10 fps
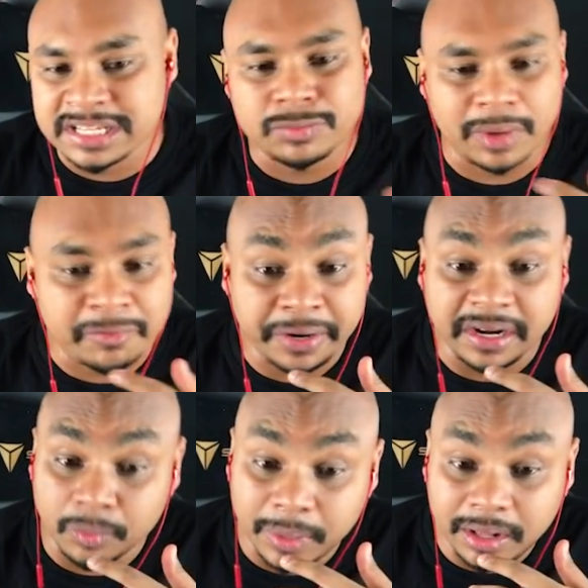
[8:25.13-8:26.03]
We are fine and
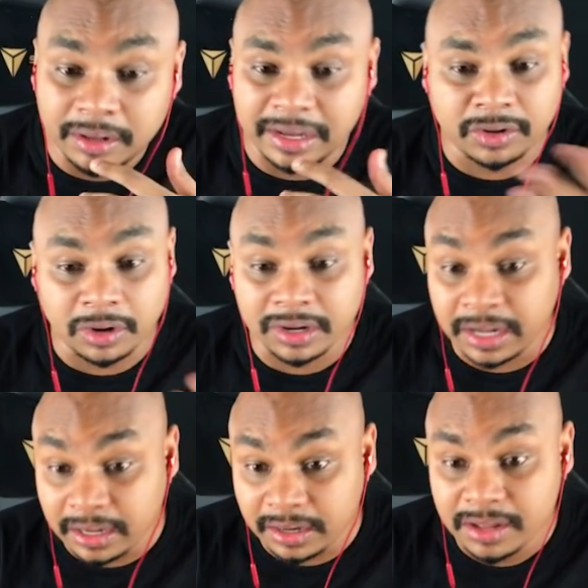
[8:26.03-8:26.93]
well and not hurt